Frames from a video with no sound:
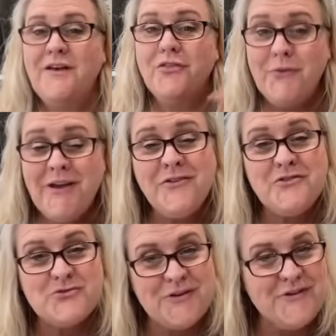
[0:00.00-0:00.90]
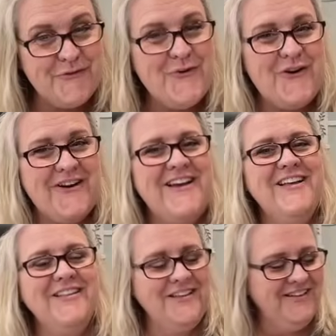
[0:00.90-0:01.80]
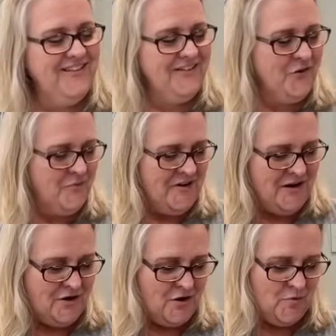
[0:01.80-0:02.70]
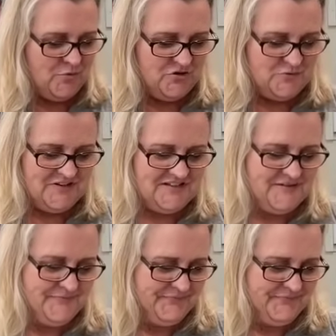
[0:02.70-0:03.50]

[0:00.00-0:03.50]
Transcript: 324 little mini accomplishments.